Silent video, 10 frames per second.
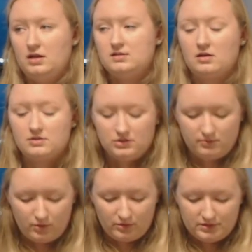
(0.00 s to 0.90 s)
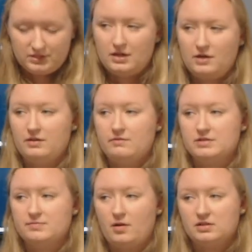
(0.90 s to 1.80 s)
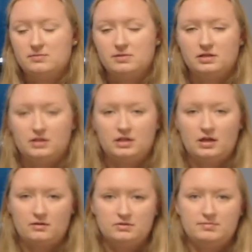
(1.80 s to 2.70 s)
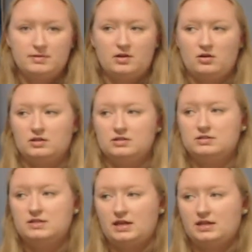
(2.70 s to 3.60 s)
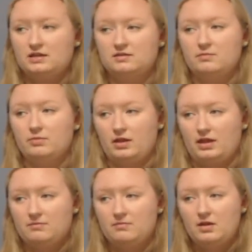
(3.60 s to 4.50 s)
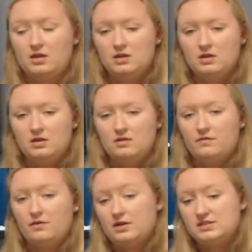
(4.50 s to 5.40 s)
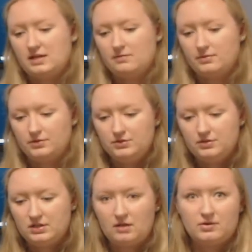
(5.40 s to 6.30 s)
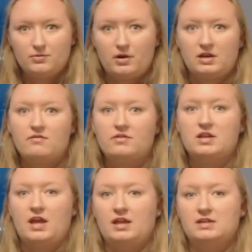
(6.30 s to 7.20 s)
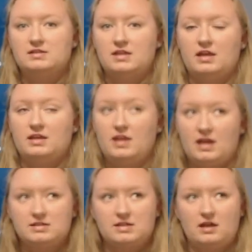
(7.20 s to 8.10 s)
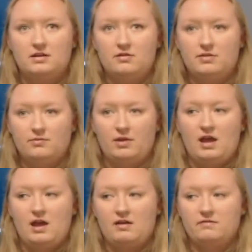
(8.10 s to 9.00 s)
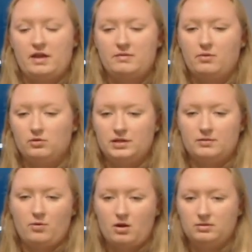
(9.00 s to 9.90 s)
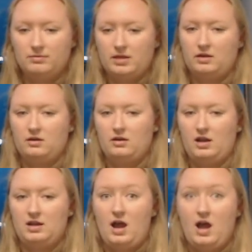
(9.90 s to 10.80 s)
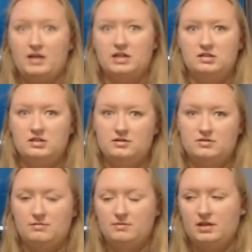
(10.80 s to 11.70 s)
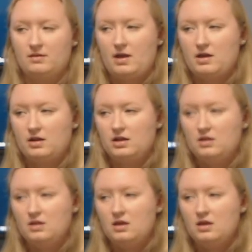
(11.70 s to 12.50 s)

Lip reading: It's also important to know that responsibility goes beyond taking the blame. For example, you can come to work every day and say, yes, I know that we have a bullying problem here and I need to do something about it.